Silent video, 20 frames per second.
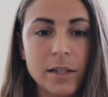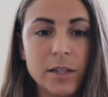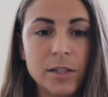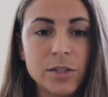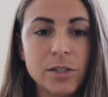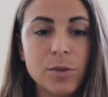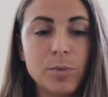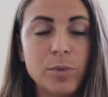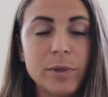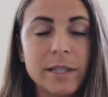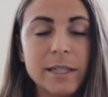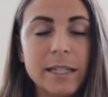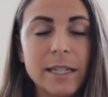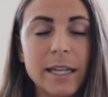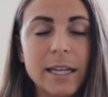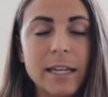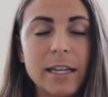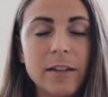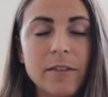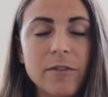So breathing
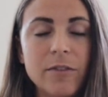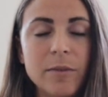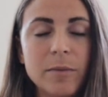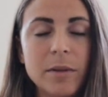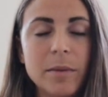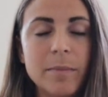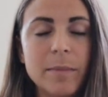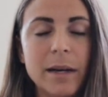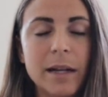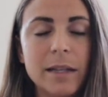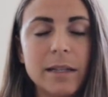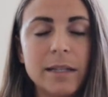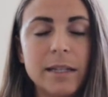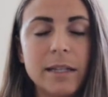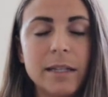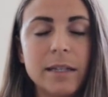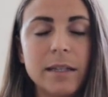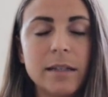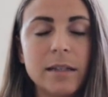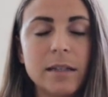in from the
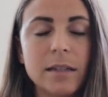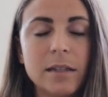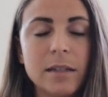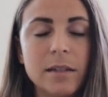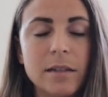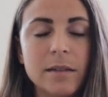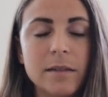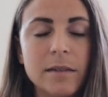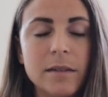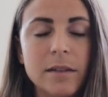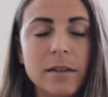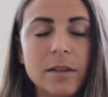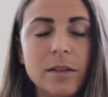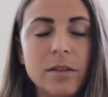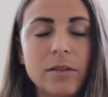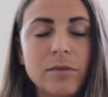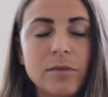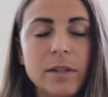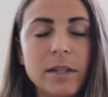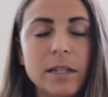belly,
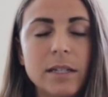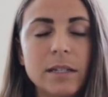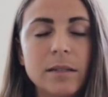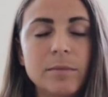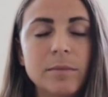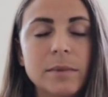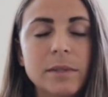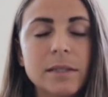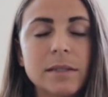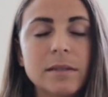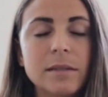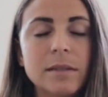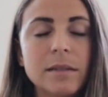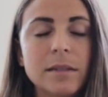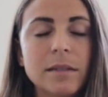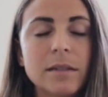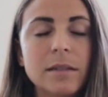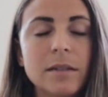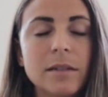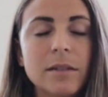the ribs,
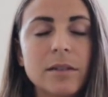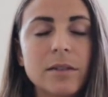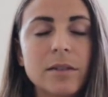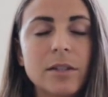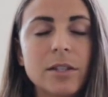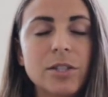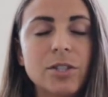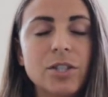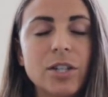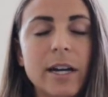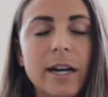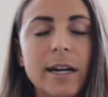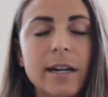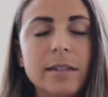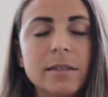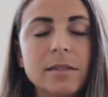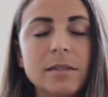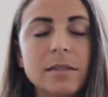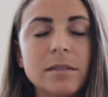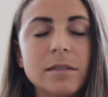the
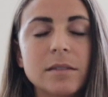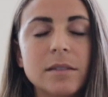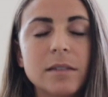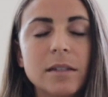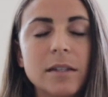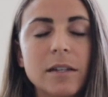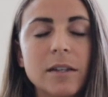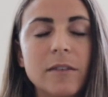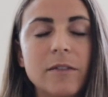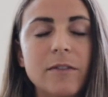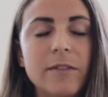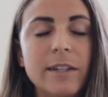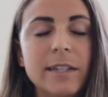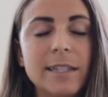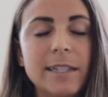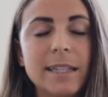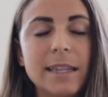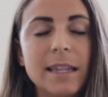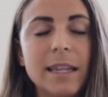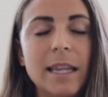chest,
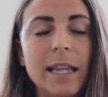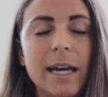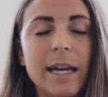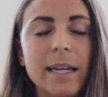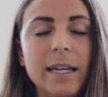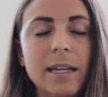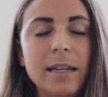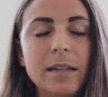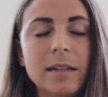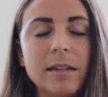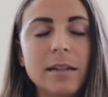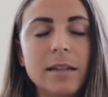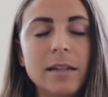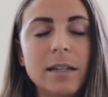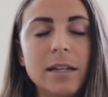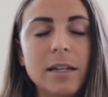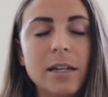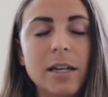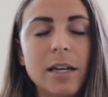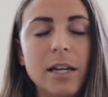feeling light,
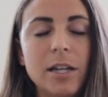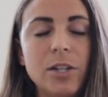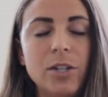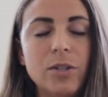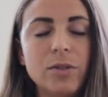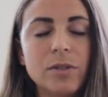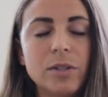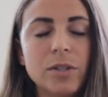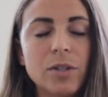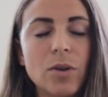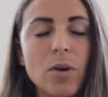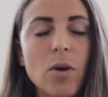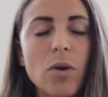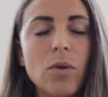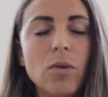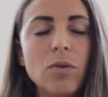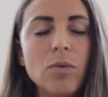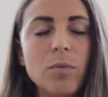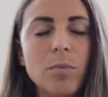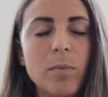and using your
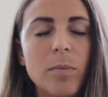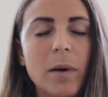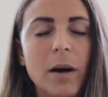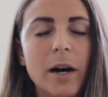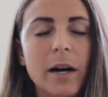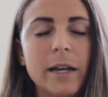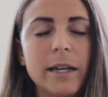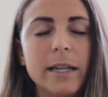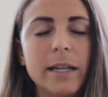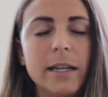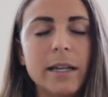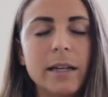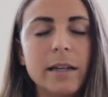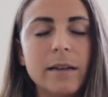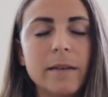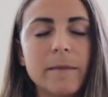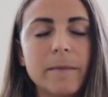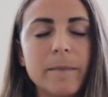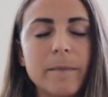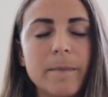whole body
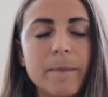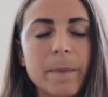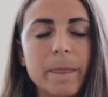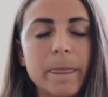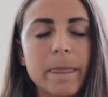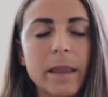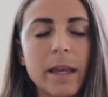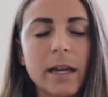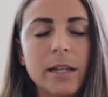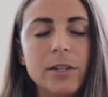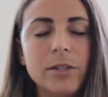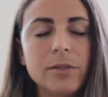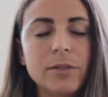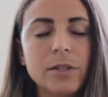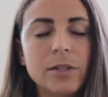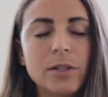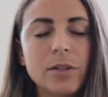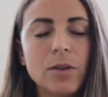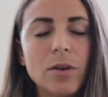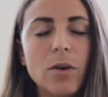and
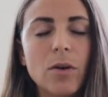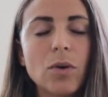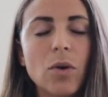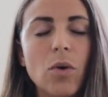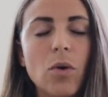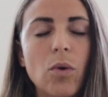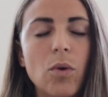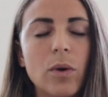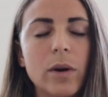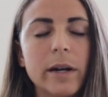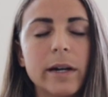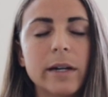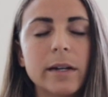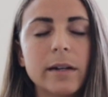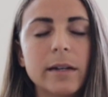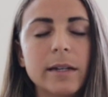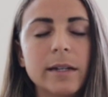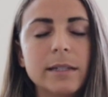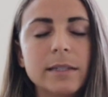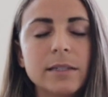using your core
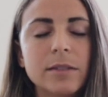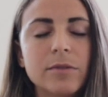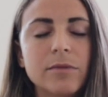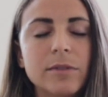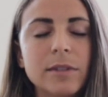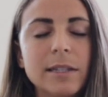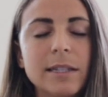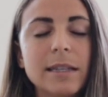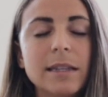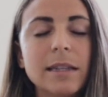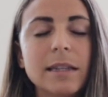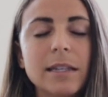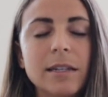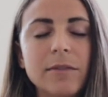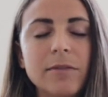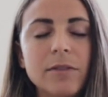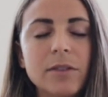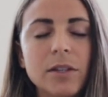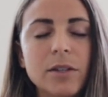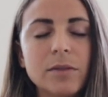to really
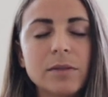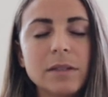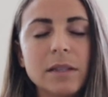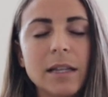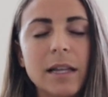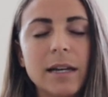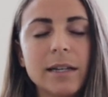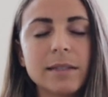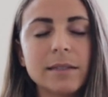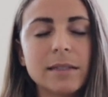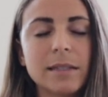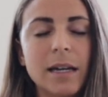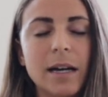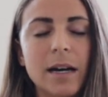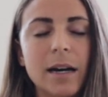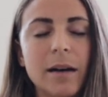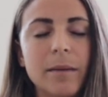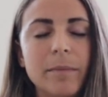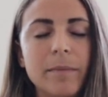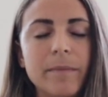lift those lungs
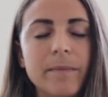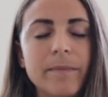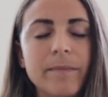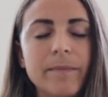up.